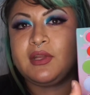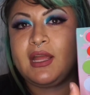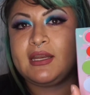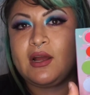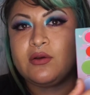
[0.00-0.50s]

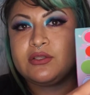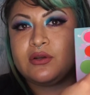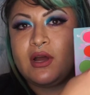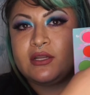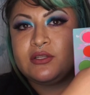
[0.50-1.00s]
And I also
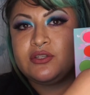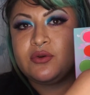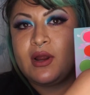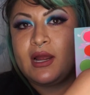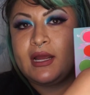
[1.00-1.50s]
got to
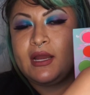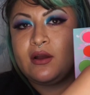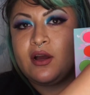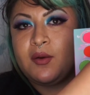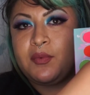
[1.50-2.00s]
try a
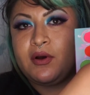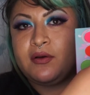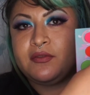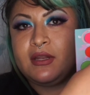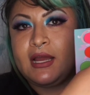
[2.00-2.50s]
couple
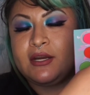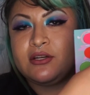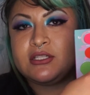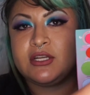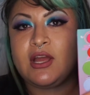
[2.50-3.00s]
of the
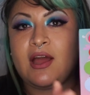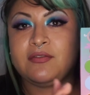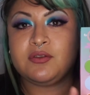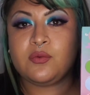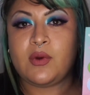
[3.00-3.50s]
liners that you
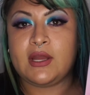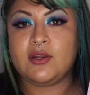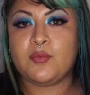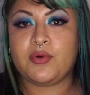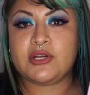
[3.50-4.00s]
have to wet
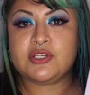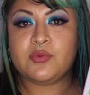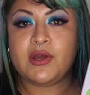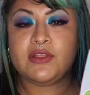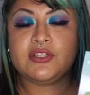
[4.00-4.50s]
your brush
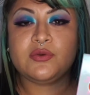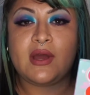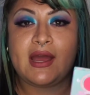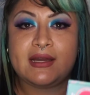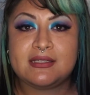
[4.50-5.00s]
with to
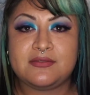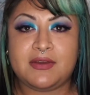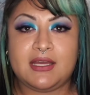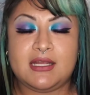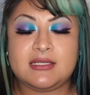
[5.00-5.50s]

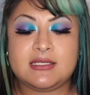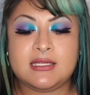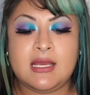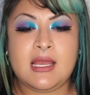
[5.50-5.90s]
activate it.